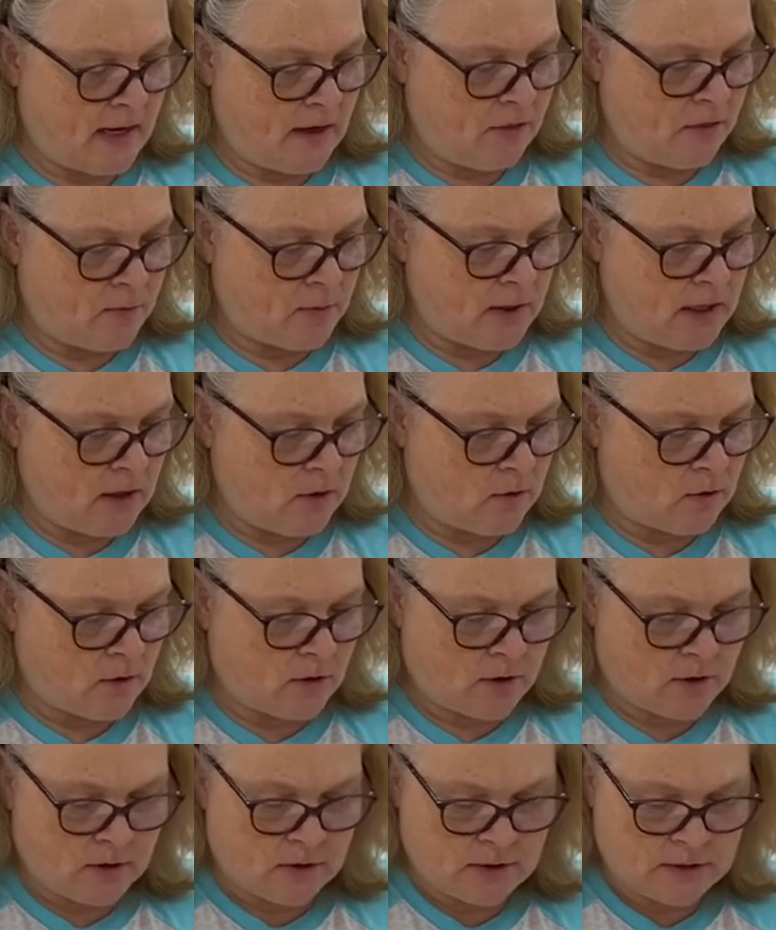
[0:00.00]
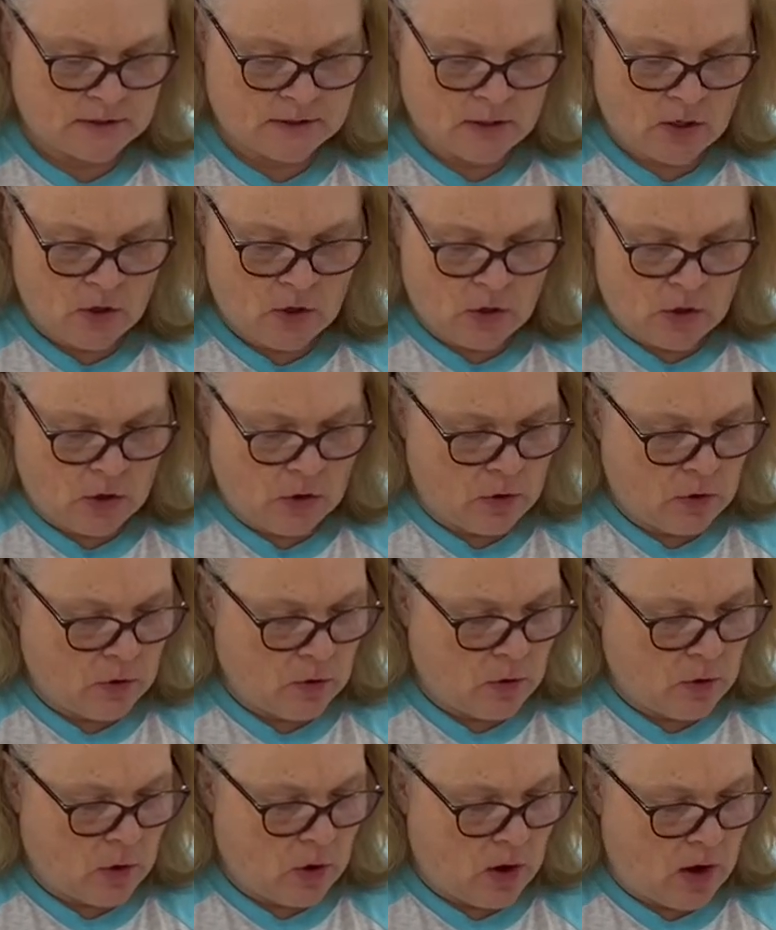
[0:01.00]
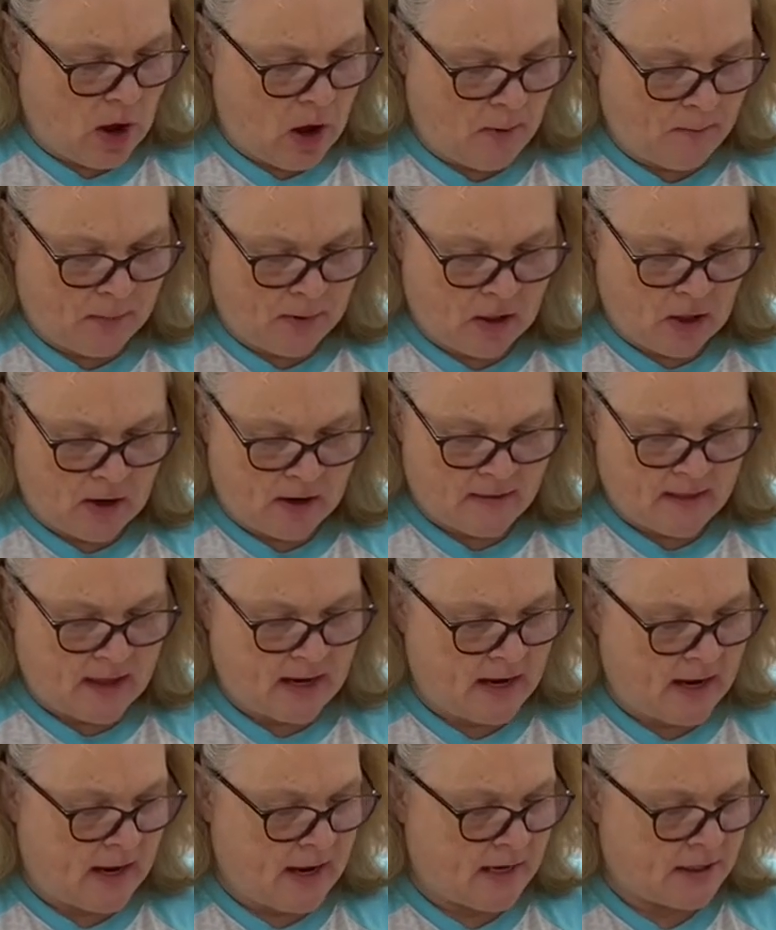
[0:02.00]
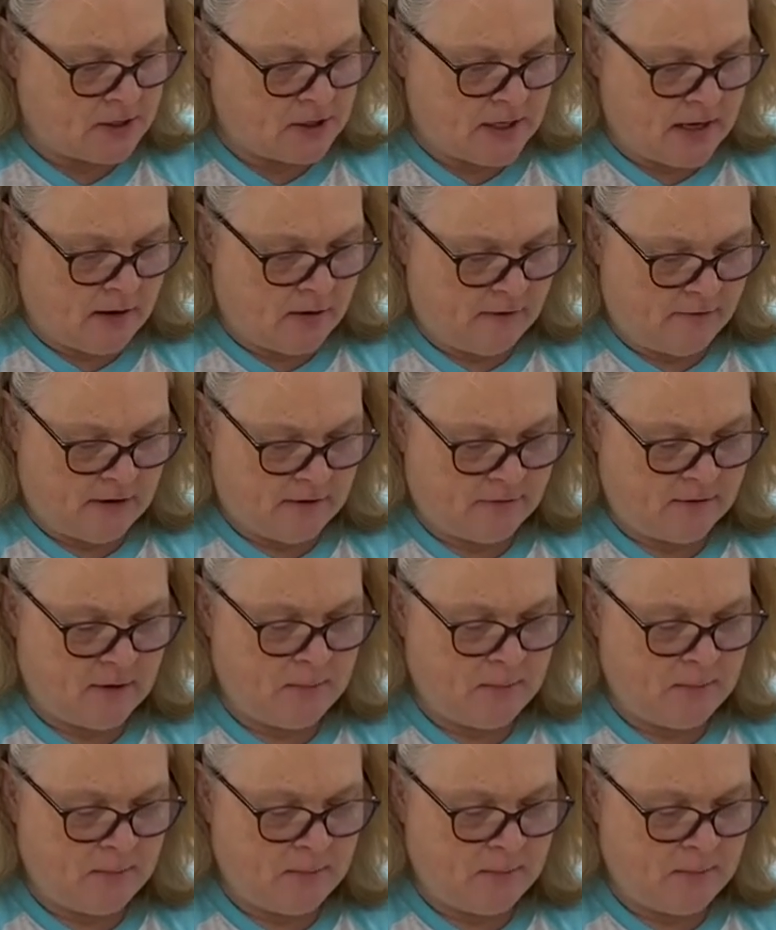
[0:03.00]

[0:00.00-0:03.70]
by 9 3/4 up along that edge.